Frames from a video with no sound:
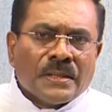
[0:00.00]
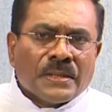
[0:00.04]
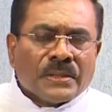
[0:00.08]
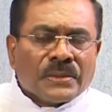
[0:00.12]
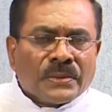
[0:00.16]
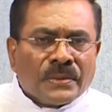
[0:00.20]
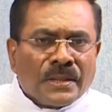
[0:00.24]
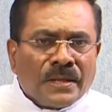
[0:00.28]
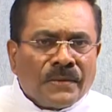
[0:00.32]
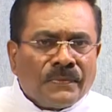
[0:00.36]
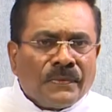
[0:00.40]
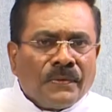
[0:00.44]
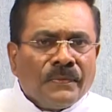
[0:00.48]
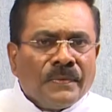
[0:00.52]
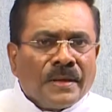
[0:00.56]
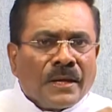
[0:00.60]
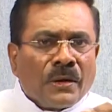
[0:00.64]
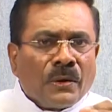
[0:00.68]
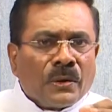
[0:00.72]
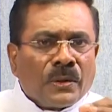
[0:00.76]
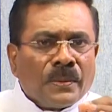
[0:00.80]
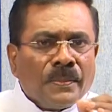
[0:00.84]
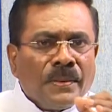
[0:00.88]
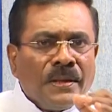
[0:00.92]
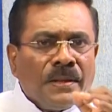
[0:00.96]
So therefore, we
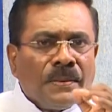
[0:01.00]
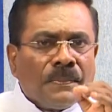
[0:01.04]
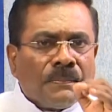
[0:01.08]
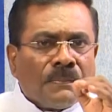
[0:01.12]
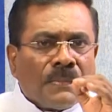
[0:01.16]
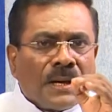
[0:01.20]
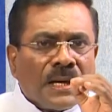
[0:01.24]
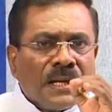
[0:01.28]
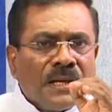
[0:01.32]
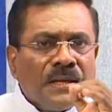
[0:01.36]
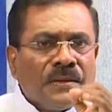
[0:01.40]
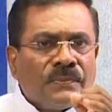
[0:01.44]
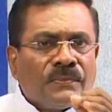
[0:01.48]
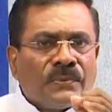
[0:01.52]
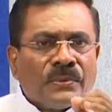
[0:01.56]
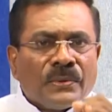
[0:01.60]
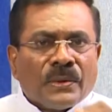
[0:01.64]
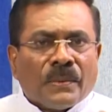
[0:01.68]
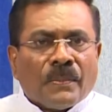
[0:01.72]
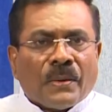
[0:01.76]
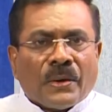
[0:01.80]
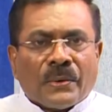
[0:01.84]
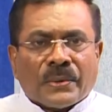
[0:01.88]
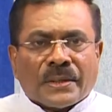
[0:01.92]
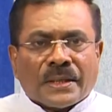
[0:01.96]
got to be mindful
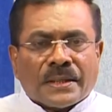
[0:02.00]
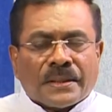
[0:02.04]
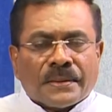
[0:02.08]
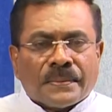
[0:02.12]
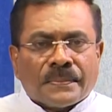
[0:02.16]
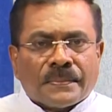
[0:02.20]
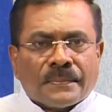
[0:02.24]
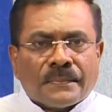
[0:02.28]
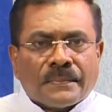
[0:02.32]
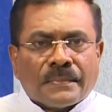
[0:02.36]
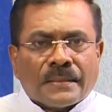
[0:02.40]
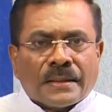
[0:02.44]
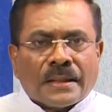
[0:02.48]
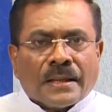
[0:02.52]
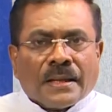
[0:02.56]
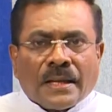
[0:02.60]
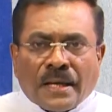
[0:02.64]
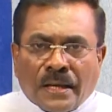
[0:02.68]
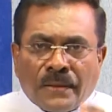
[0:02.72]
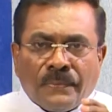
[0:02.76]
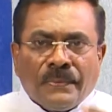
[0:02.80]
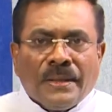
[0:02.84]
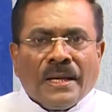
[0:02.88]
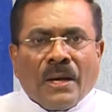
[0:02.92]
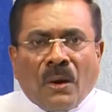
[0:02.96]
about it.
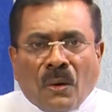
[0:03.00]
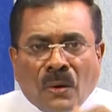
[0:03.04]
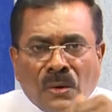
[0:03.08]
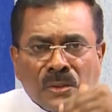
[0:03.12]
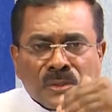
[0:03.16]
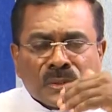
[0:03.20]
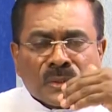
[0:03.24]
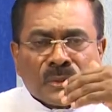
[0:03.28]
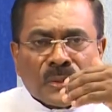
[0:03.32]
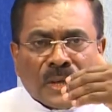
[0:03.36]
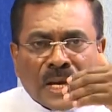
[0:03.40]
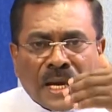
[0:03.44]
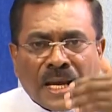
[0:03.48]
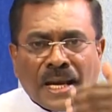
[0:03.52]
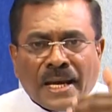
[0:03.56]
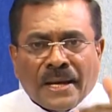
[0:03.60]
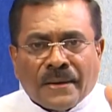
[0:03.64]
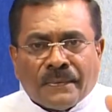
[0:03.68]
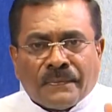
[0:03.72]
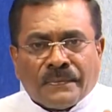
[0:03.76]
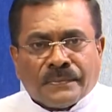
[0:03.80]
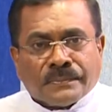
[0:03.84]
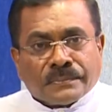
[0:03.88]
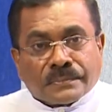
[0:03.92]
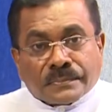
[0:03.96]
And we also
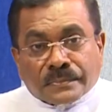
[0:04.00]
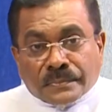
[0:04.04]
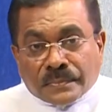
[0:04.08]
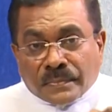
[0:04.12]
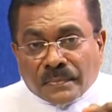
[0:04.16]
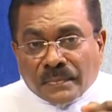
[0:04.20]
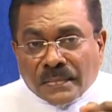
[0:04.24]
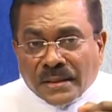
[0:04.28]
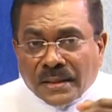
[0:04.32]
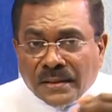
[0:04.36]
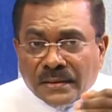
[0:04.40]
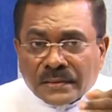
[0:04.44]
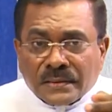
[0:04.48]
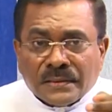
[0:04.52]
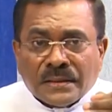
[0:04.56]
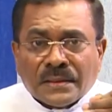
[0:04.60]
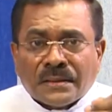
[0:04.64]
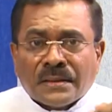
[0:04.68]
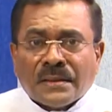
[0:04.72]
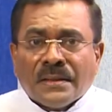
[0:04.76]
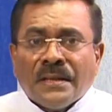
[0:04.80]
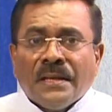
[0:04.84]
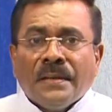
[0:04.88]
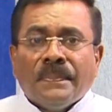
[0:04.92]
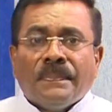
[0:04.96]
have the
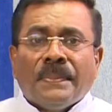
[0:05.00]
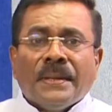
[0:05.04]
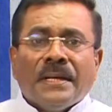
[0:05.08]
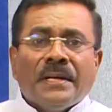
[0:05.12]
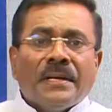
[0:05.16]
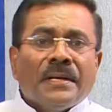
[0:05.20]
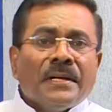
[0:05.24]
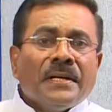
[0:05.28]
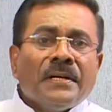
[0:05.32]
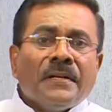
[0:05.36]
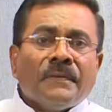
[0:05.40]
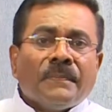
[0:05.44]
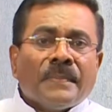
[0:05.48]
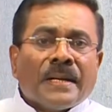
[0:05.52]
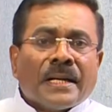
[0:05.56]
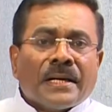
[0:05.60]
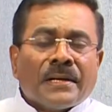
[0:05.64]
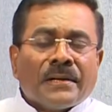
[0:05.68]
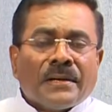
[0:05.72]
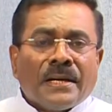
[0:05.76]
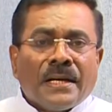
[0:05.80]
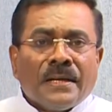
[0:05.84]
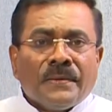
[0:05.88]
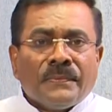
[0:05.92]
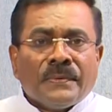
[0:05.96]
third period of
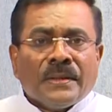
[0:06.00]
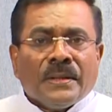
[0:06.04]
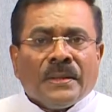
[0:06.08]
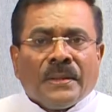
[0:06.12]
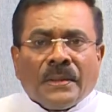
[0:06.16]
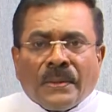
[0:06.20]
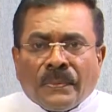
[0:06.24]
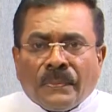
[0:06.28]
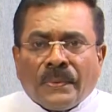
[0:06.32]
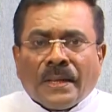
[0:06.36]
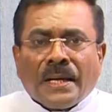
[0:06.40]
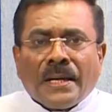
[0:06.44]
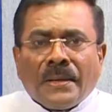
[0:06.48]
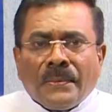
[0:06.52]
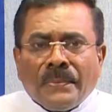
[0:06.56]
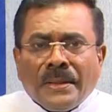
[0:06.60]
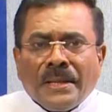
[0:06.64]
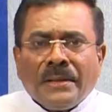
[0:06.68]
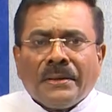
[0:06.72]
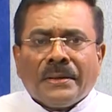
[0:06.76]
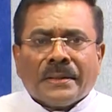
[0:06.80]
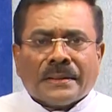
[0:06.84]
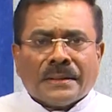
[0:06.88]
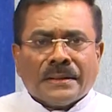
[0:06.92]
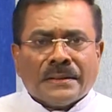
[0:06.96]
married life, where we
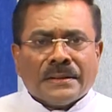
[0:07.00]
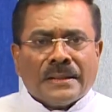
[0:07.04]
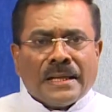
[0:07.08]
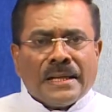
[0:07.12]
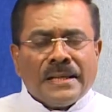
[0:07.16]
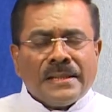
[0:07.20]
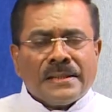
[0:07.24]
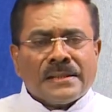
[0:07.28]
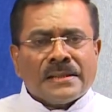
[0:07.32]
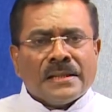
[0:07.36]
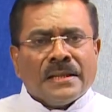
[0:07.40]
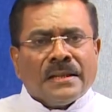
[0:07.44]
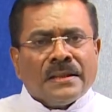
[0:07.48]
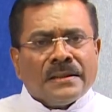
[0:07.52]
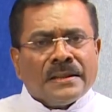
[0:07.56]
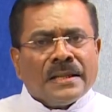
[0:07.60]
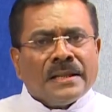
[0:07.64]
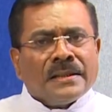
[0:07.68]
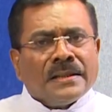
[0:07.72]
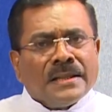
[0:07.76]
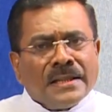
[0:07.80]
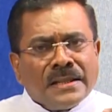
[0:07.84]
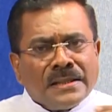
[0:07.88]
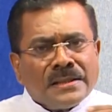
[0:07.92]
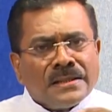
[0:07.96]
recognize
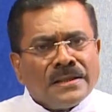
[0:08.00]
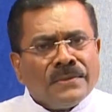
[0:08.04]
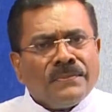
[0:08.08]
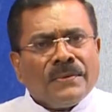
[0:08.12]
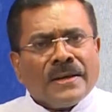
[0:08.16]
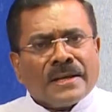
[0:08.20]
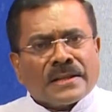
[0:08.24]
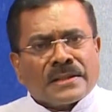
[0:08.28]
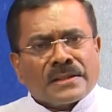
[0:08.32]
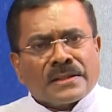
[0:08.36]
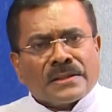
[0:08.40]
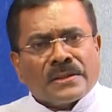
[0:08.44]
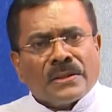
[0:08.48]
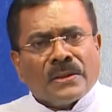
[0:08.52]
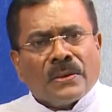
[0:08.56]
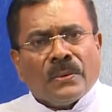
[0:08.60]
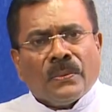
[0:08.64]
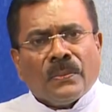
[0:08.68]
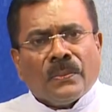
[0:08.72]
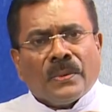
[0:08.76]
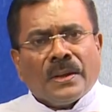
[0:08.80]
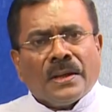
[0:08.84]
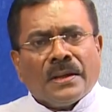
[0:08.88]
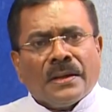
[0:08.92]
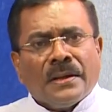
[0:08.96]
that these defects
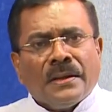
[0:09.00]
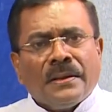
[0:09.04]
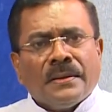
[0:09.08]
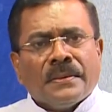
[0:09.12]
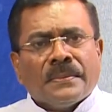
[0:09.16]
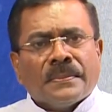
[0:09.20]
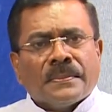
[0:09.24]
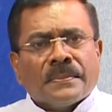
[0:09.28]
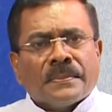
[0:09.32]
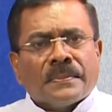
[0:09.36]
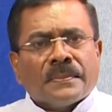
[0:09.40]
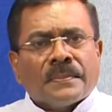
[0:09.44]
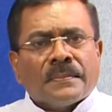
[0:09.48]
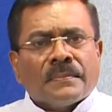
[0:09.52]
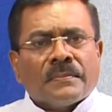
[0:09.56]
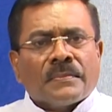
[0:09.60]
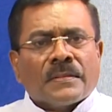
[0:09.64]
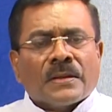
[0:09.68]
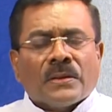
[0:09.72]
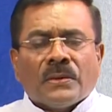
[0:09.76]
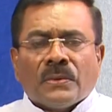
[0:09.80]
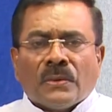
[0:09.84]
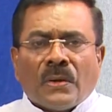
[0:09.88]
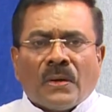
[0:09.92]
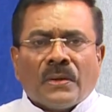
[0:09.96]
were
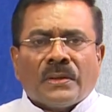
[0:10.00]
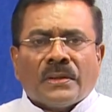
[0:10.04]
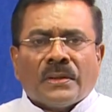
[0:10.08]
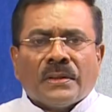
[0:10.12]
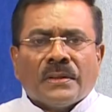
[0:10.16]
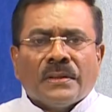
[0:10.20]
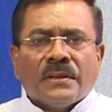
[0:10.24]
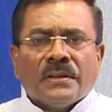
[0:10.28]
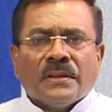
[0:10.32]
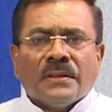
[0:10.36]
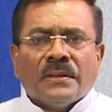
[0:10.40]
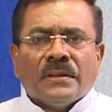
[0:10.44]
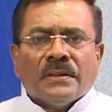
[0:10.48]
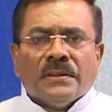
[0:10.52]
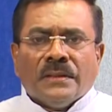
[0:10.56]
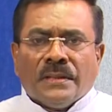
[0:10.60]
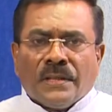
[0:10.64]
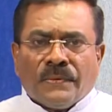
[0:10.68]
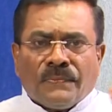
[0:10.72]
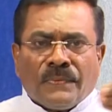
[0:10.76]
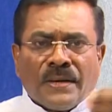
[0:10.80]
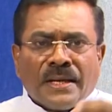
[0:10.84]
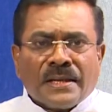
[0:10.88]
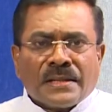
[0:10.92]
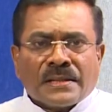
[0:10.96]
not
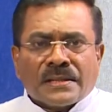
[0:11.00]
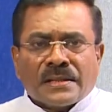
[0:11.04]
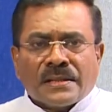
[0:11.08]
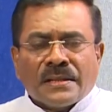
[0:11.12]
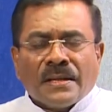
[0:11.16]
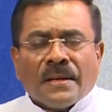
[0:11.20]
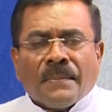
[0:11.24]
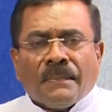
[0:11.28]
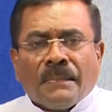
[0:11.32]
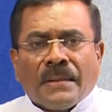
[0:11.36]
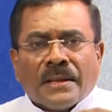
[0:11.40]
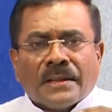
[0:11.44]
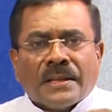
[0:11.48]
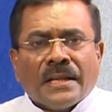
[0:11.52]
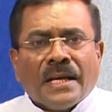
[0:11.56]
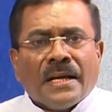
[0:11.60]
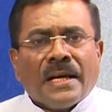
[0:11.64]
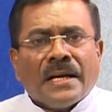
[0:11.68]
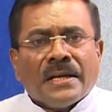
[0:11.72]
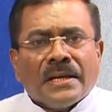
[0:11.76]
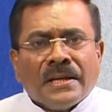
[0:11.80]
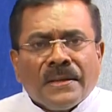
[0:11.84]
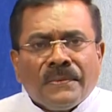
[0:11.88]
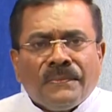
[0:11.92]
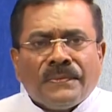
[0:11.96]
defects, but they
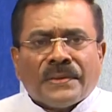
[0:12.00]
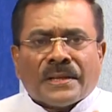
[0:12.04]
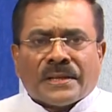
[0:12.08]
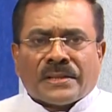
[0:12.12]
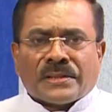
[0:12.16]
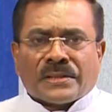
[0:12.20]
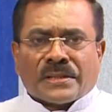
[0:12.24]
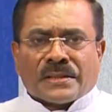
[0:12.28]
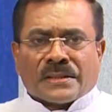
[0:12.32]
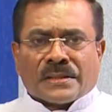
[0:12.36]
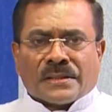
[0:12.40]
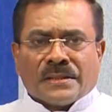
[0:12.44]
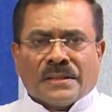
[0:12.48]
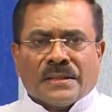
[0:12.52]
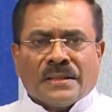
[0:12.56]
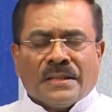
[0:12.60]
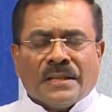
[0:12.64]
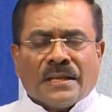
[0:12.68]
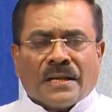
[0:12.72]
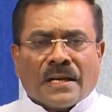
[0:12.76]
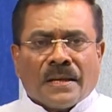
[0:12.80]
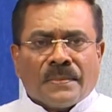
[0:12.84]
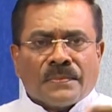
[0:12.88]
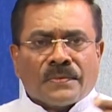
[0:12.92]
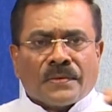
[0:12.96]
are differences. He
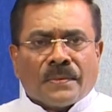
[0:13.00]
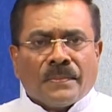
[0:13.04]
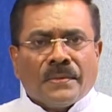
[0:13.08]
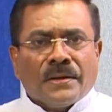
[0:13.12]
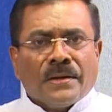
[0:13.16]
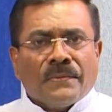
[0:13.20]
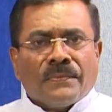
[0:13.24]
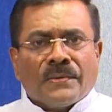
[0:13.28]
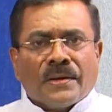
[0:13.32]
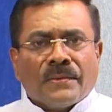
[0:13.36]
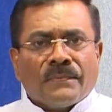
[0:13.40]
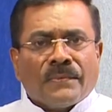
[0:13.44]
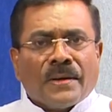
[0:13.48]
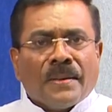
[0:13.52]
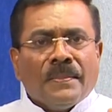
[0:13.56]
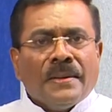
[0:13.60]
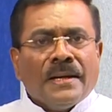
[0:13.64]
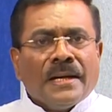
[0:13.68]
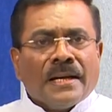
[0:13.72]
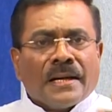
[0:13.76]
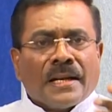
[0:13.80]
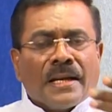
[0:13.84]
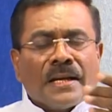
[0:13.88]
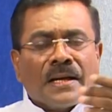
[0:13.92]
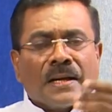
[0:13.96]
comes from a different
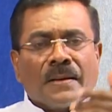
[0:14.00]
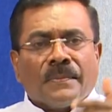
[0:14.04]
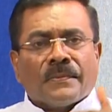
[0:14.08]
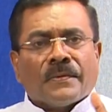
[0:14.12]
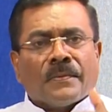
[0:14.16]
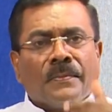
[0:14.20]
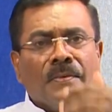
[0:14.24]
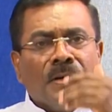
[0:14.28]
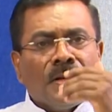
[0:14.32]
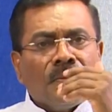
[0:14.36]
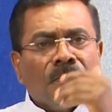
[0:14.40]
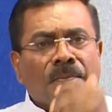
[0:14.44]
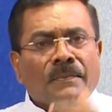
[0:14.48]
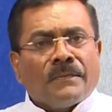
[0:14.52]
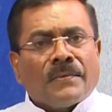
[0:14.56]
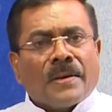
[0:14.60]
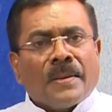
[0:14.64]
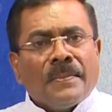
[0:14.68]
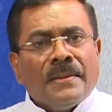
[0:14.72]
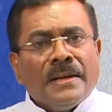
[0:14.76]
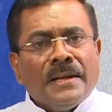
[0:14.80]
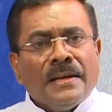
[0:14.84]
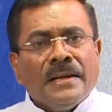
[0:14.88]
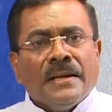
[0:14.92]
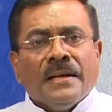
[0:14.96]
family and I come from a different
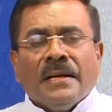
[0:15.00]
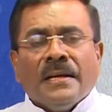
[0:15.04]
family.